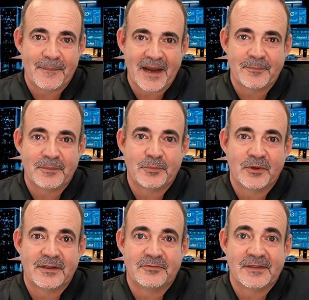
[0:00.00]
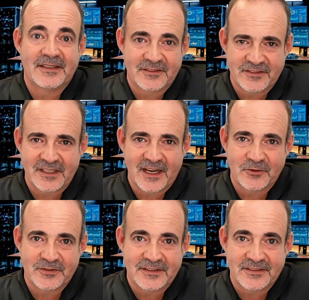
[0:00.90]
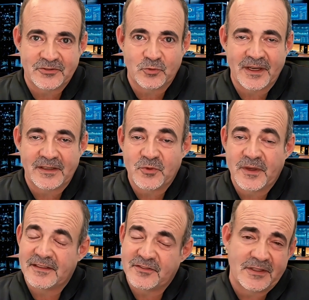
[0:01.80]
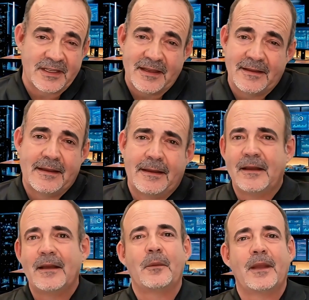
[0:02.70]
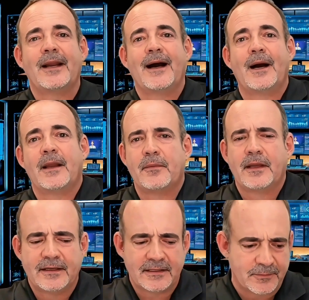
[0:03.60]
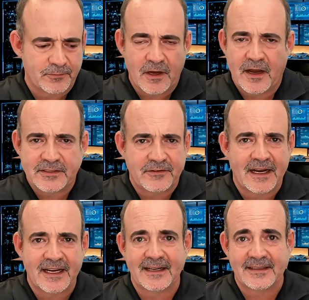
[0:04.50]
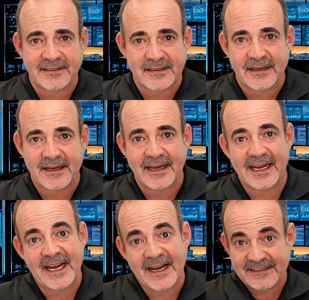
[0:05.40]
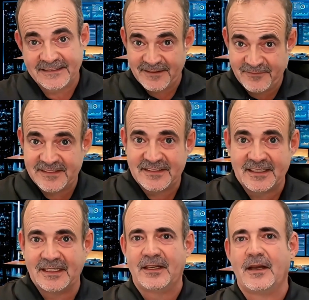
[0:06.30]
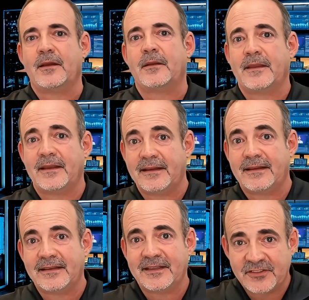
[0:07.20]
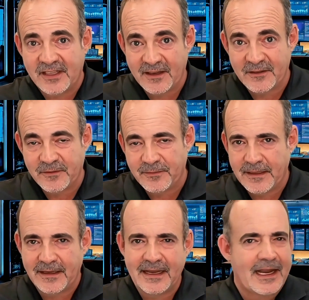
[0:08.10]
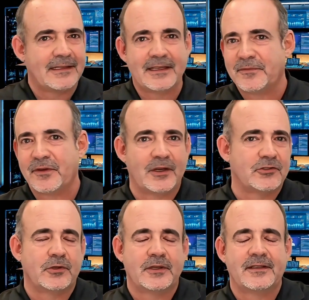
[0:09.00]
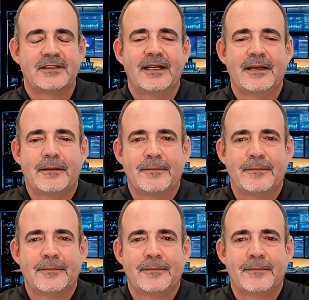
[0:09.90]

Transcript: I've been building faceless channels since 2023. Right now I run Tim Talks Finance, AI Savvy CEO, this channel, and Tim Talks Real Estate.